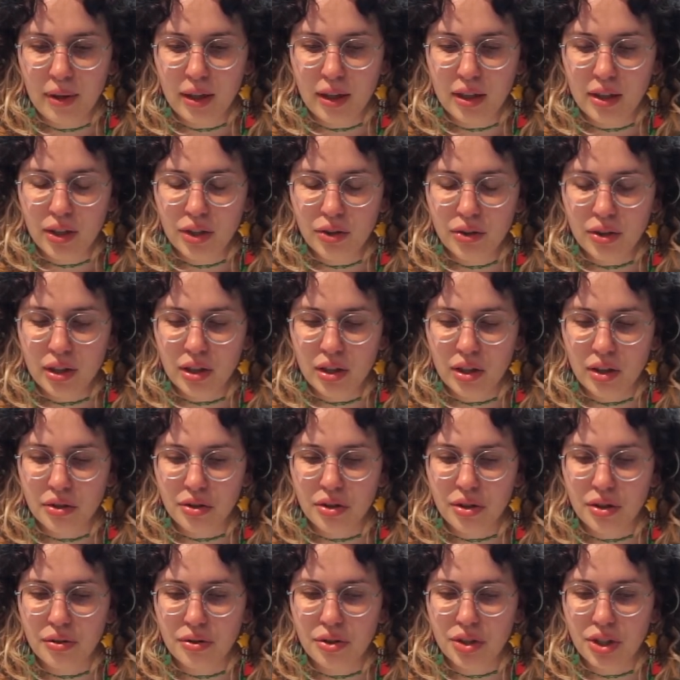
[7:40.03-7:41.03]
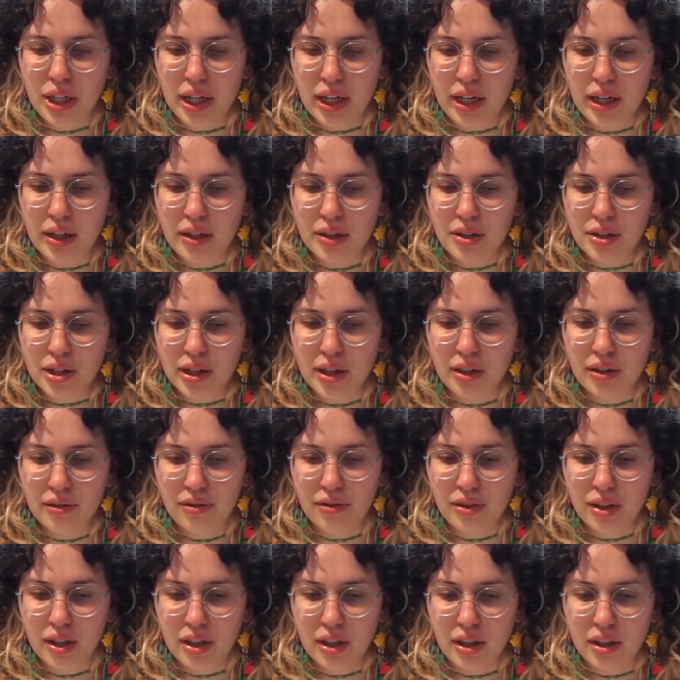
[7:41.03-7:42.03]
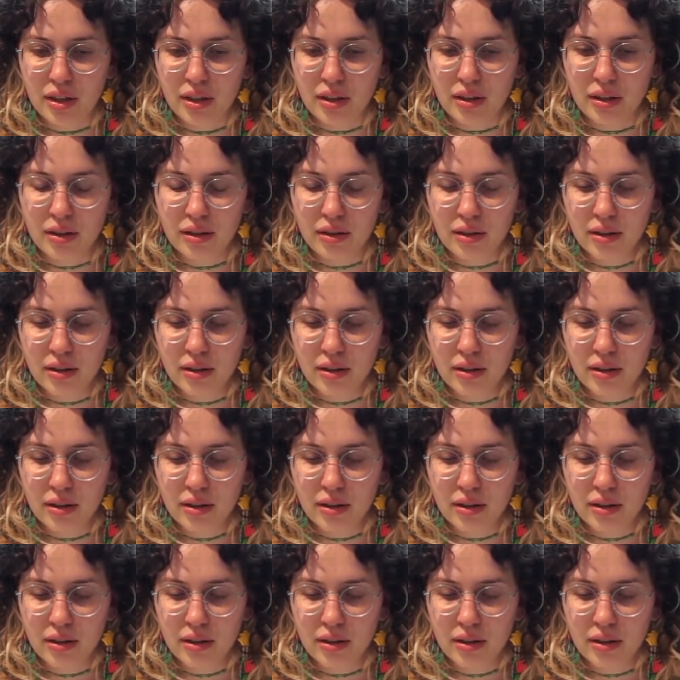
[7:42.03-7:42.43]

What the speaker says: You can also change kind of the